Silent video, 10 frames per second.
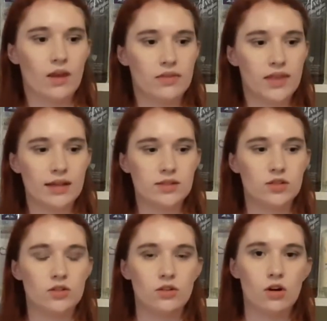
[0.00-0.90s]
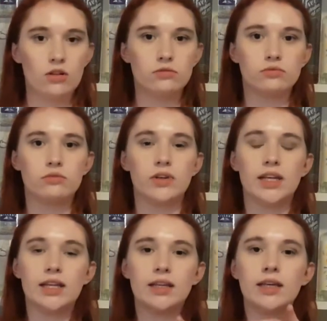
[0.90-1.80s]
That's got a
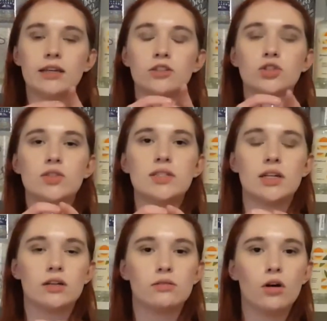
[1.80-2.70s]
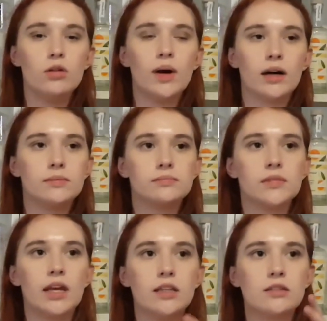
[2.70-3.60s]
really interesting aroma.
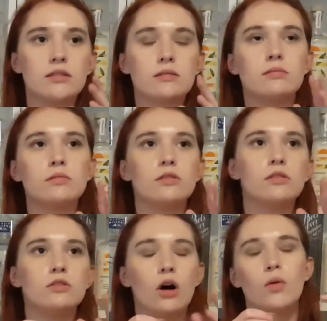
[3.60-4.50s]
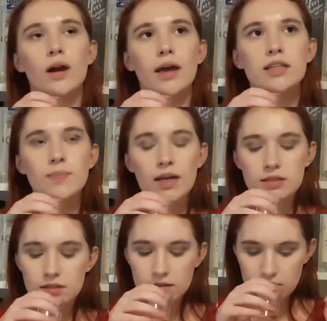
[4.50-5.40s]
It's not what I
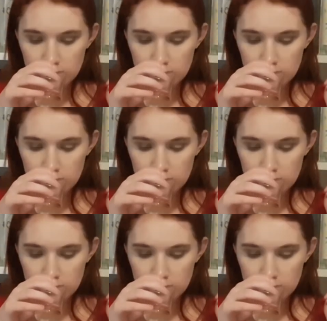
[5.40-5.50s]
expected.